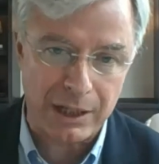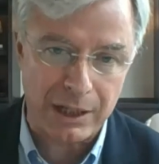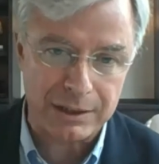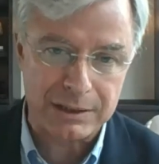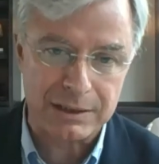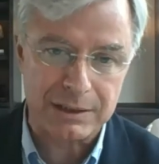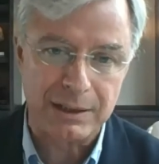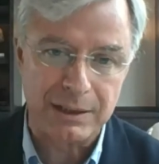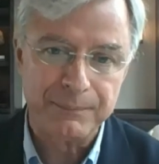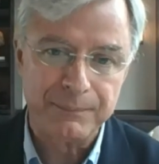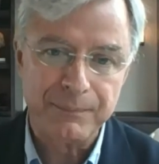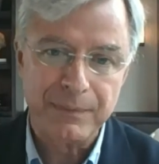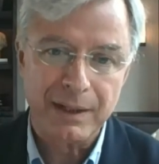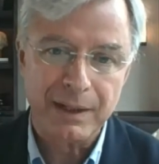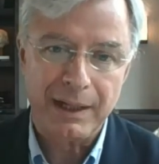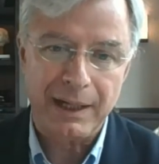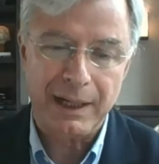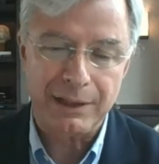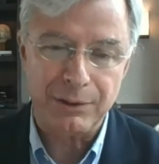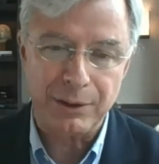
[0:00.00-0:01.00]

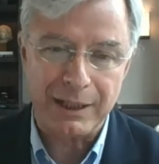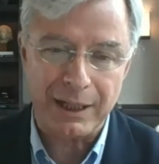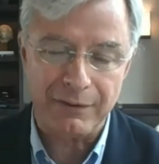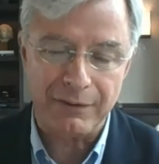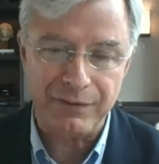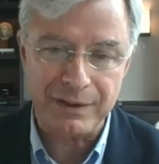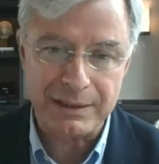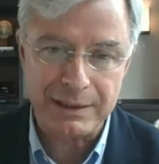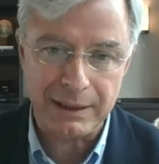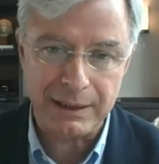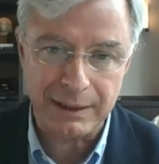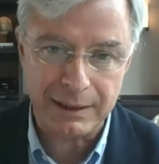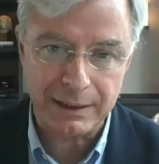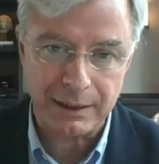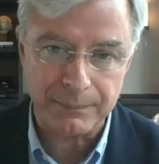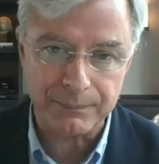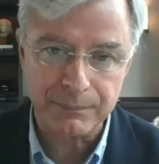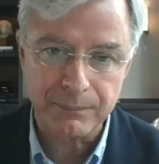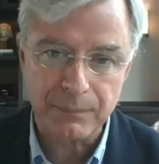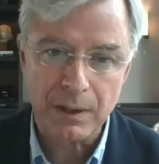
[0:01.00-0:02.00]
discuss at the
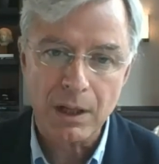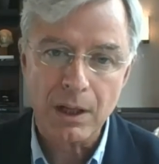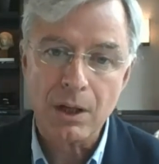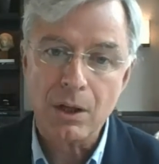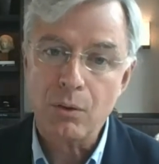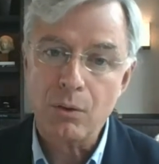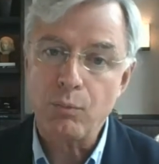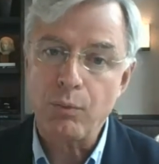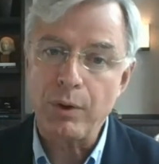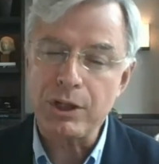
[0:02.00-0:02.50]
cafeteria?